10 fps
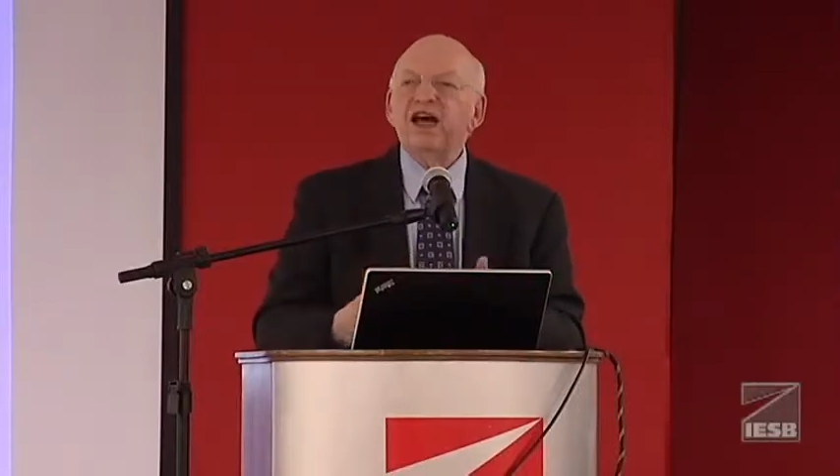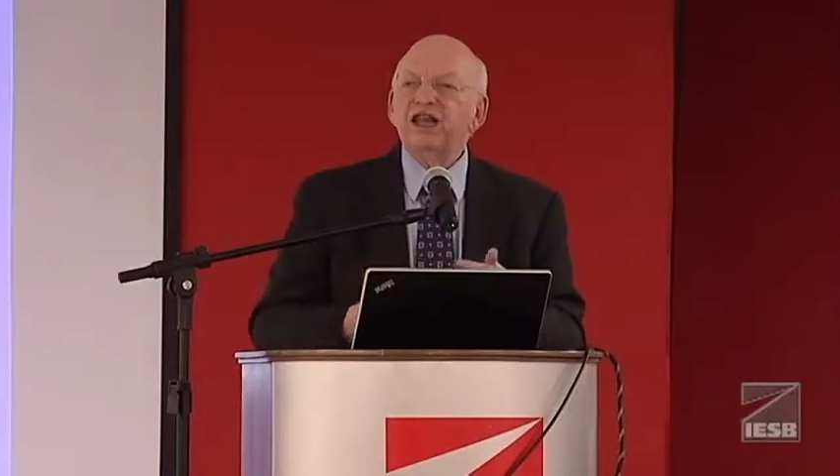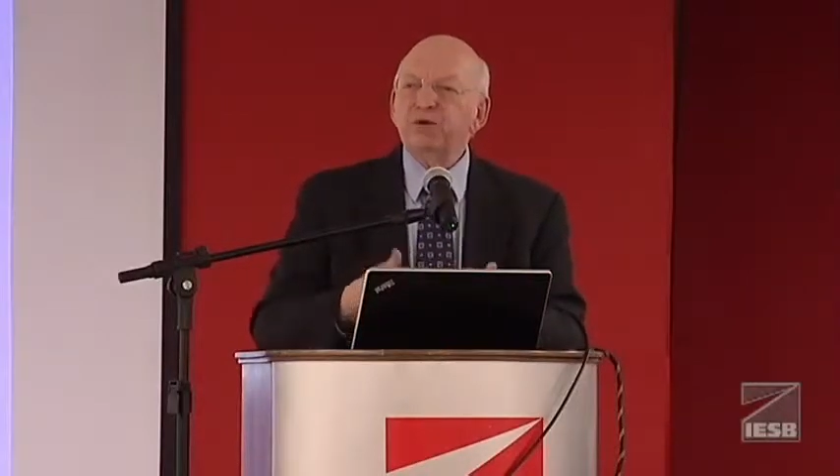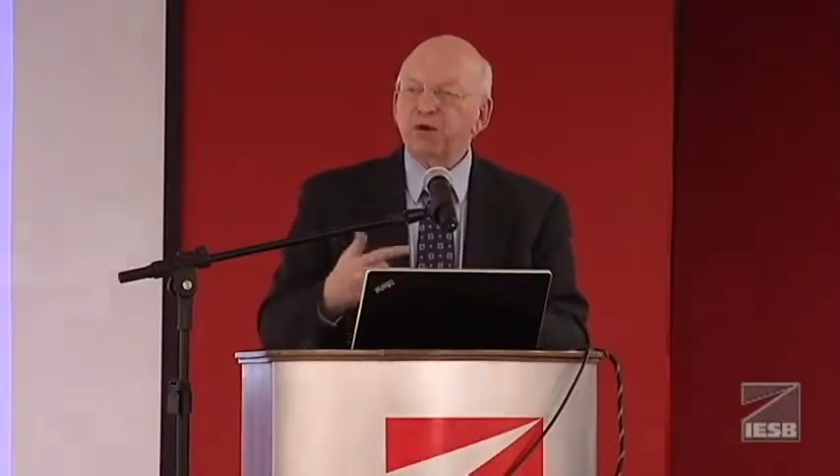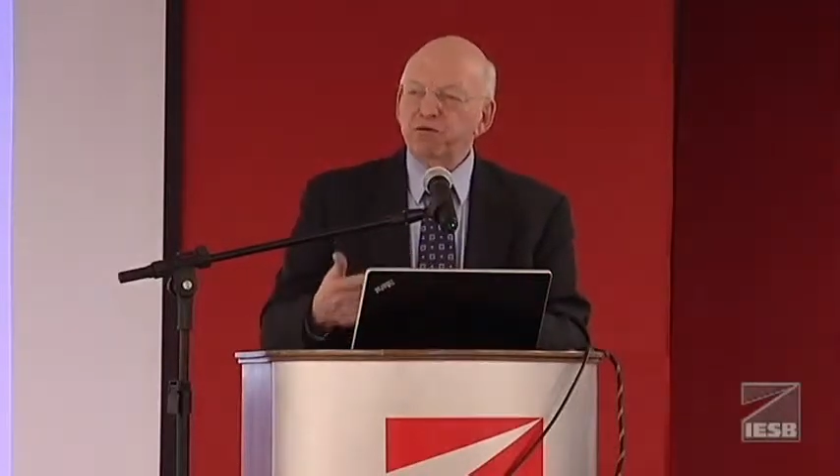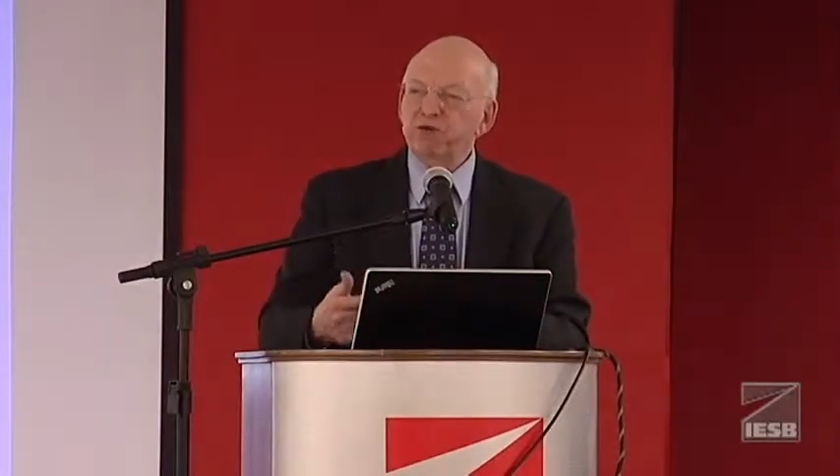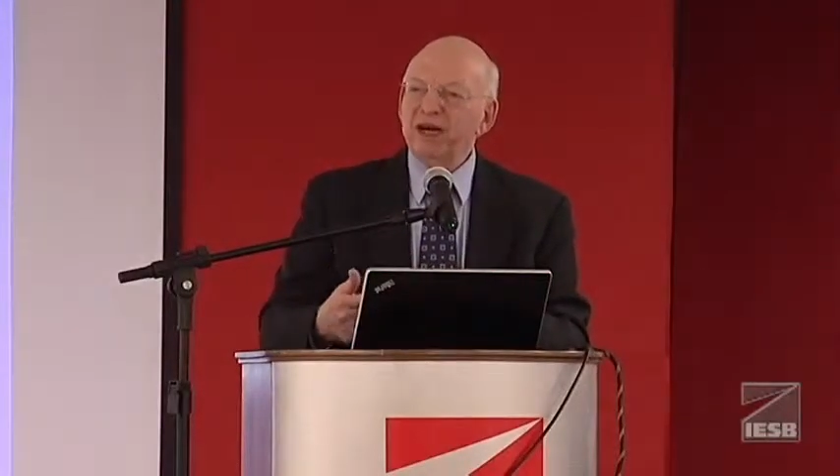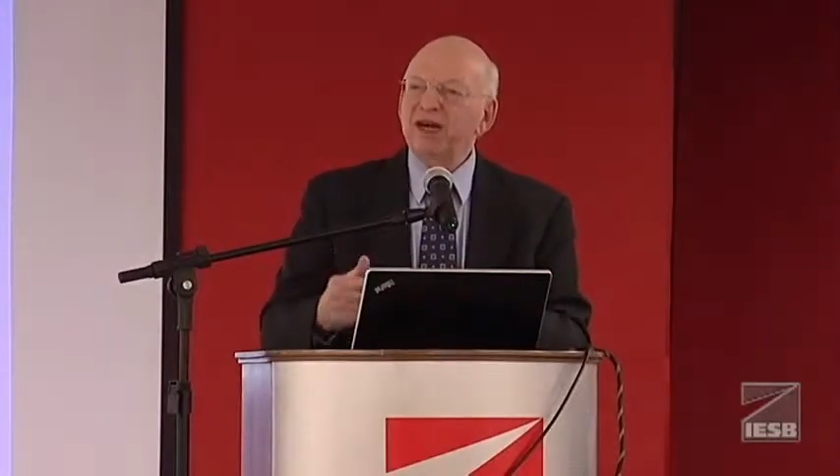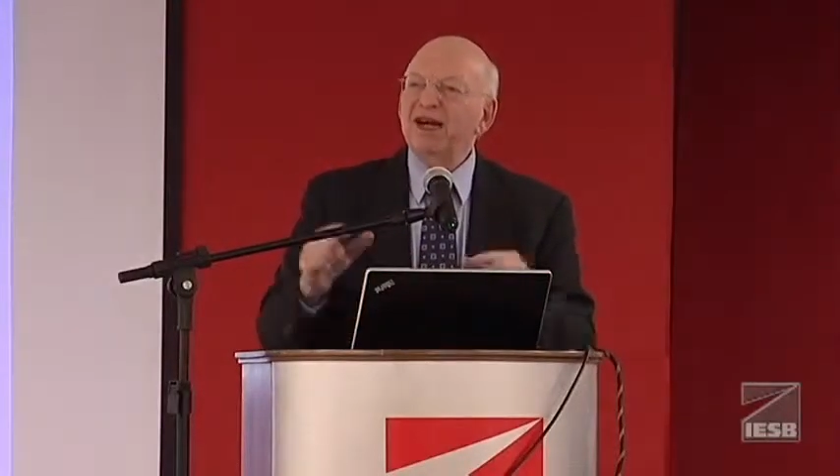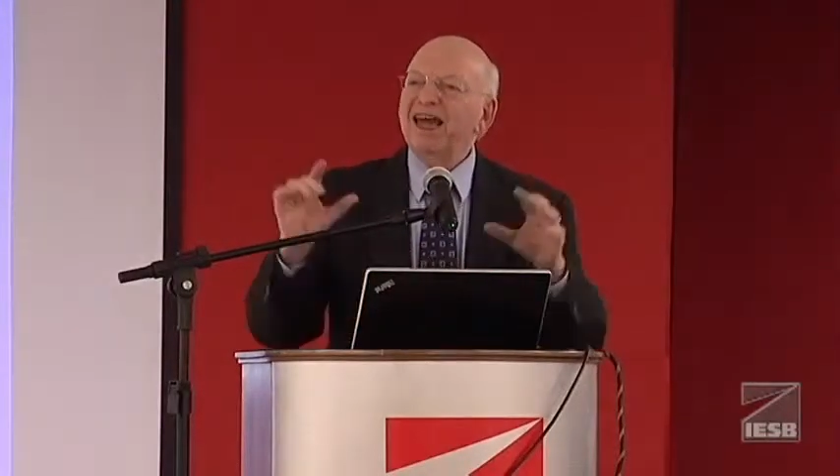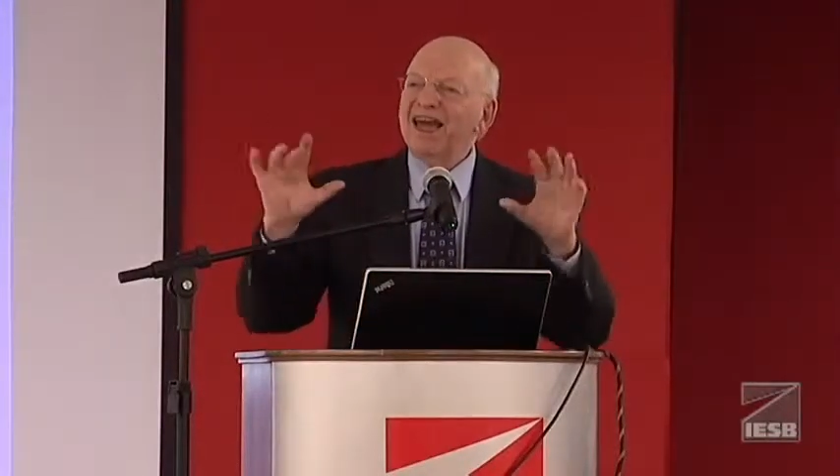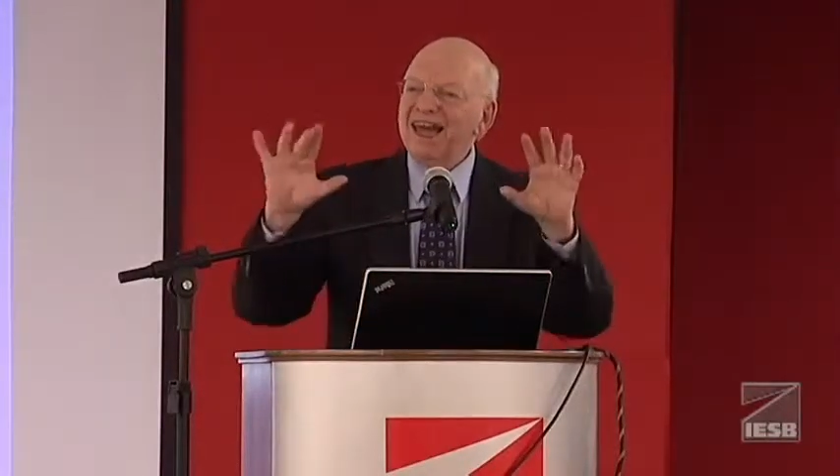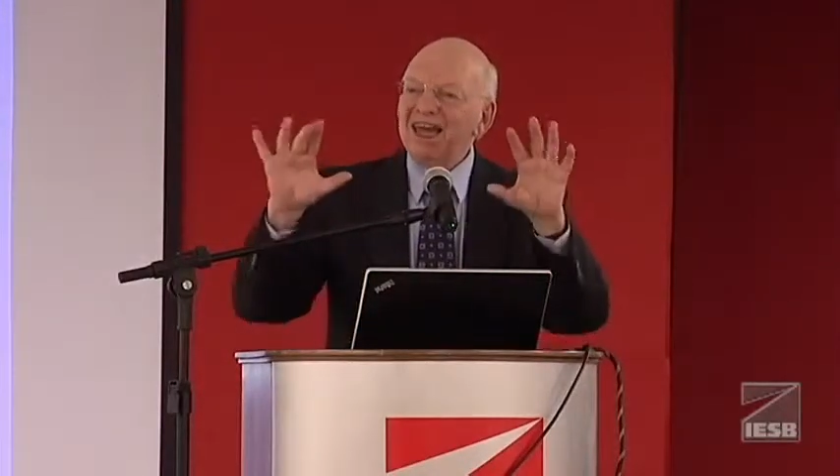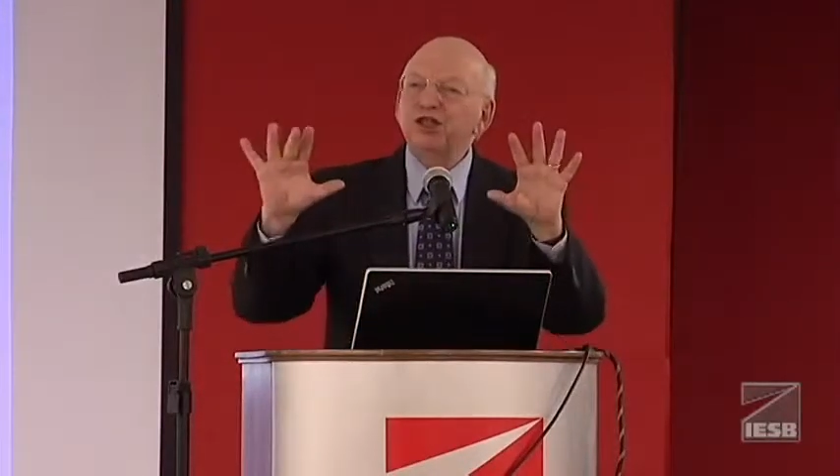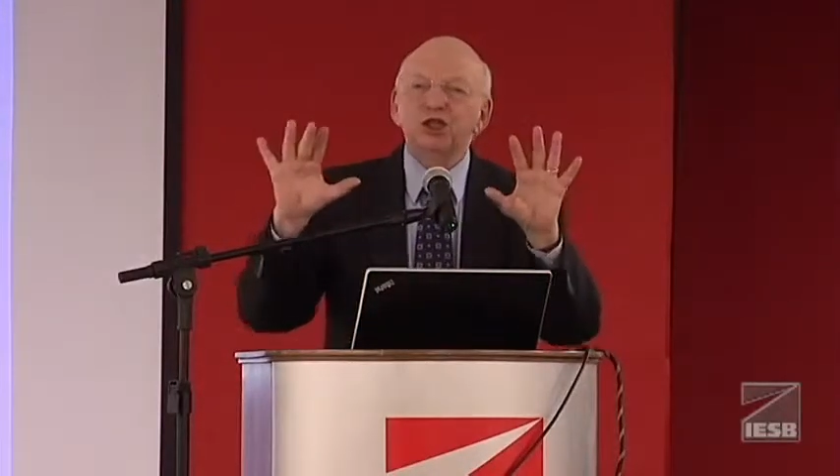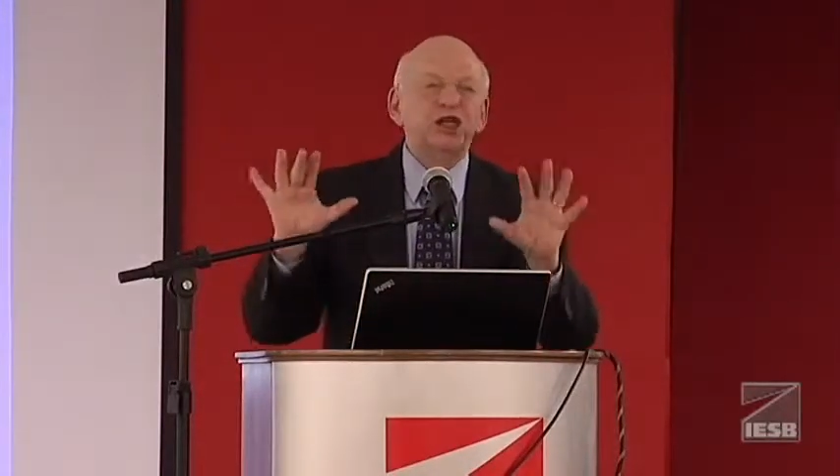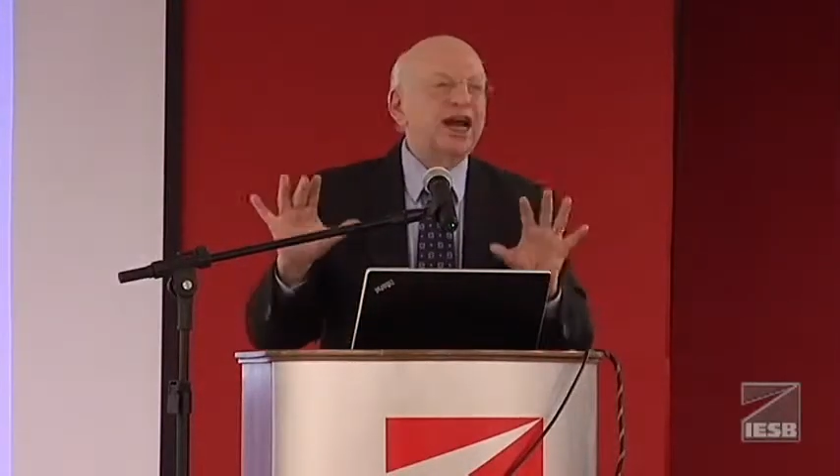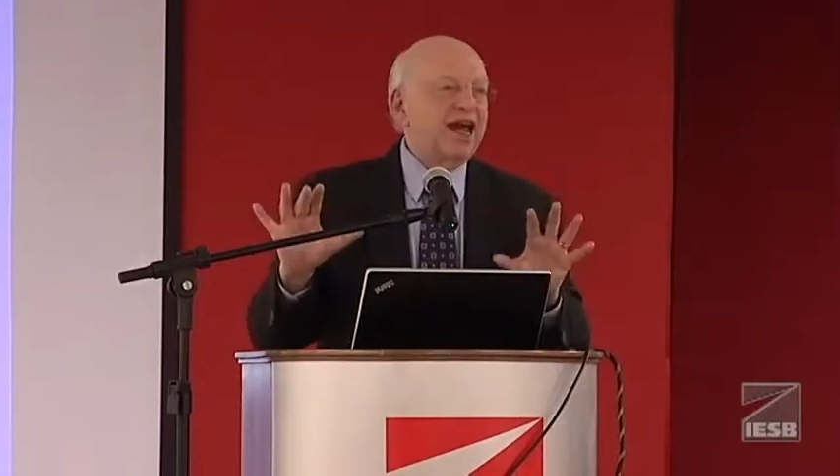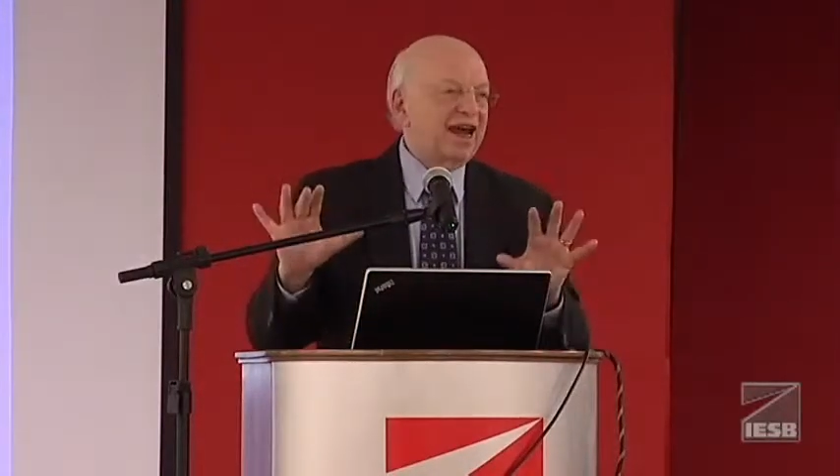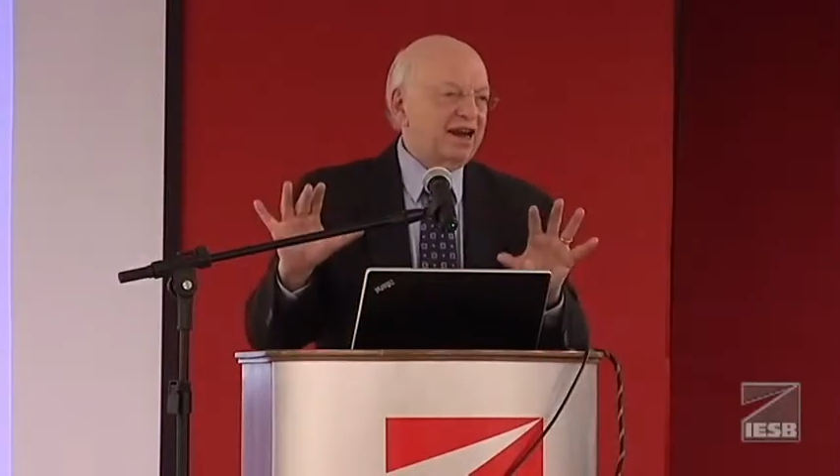that were written each
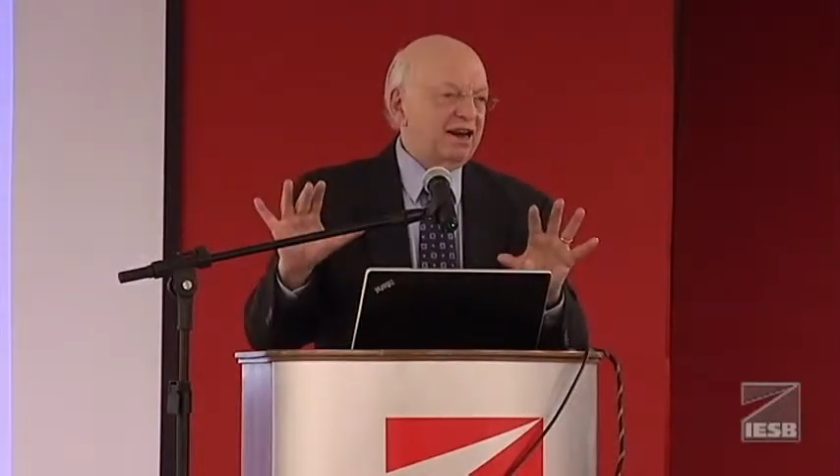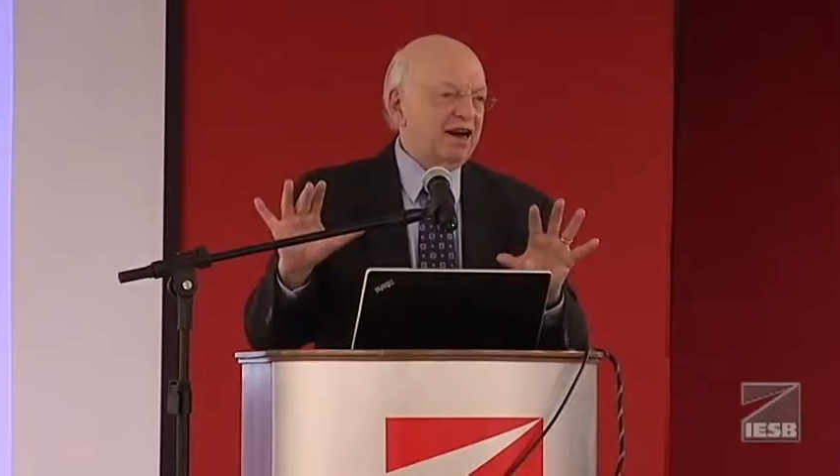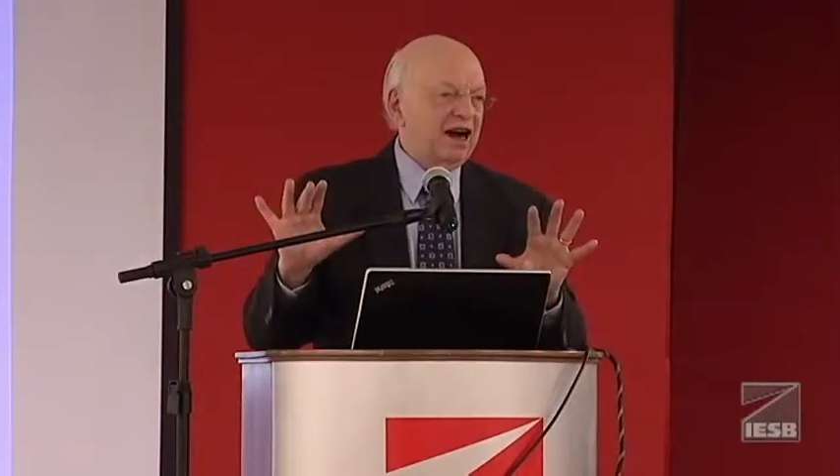day